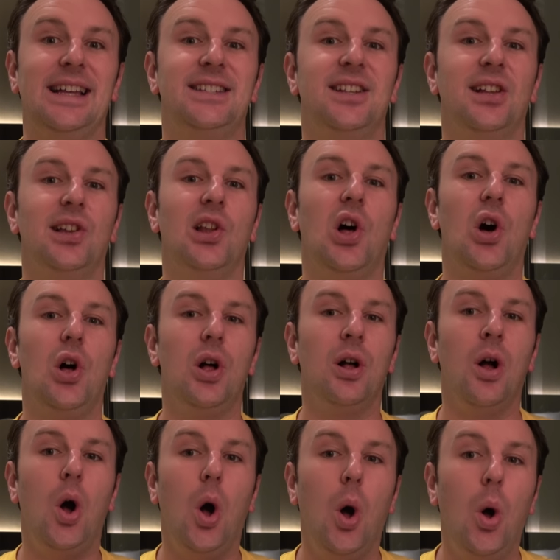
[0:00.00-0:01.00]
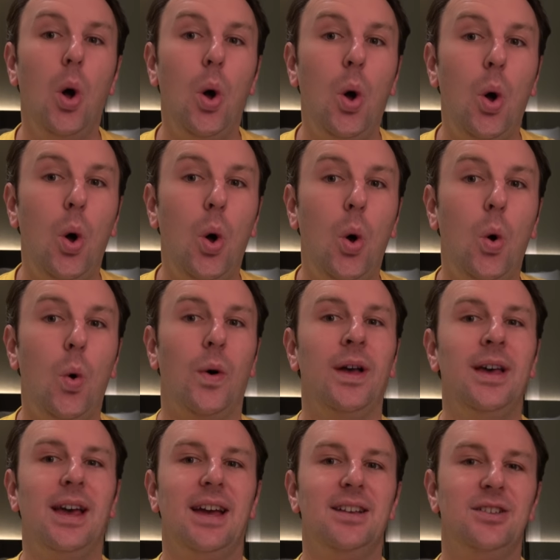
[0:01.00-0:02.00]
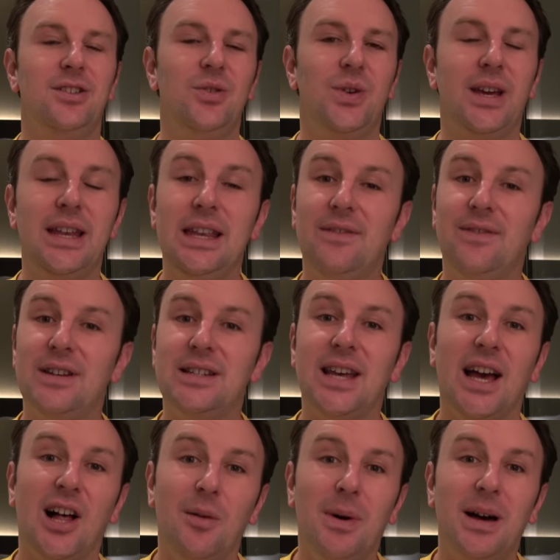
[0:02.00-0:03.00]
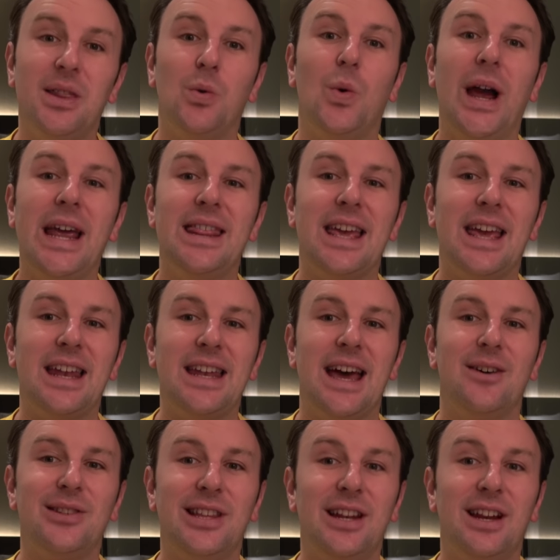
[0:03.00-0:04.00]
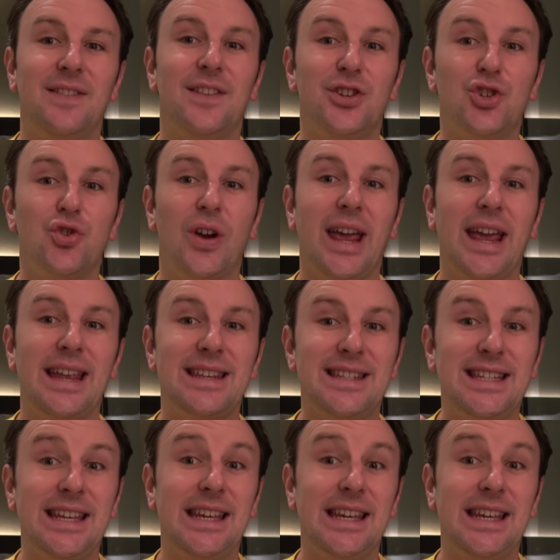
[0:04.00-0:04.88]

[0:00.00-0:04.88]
It's a long O, and you can even tell by the way they announce it on the trains